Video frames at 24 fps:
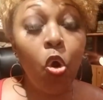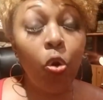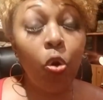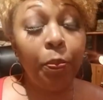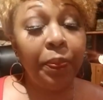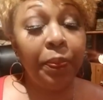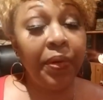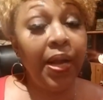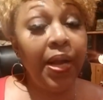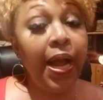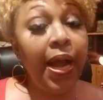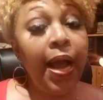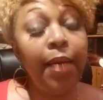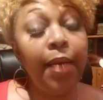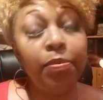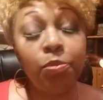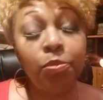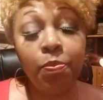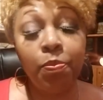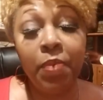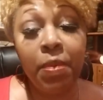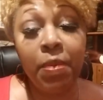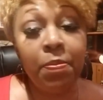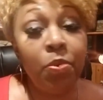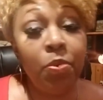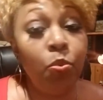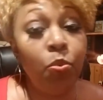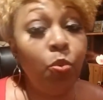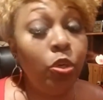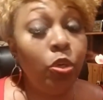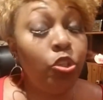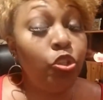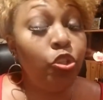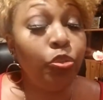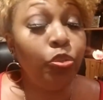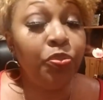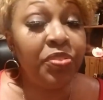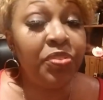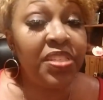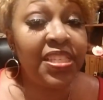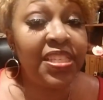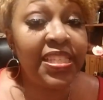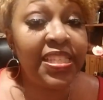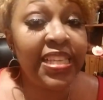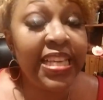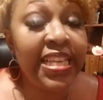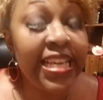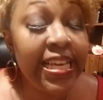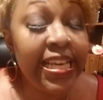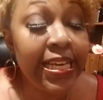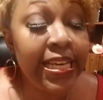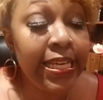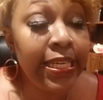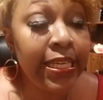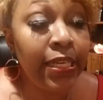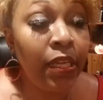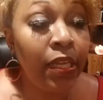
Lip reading: And so that time in history was when,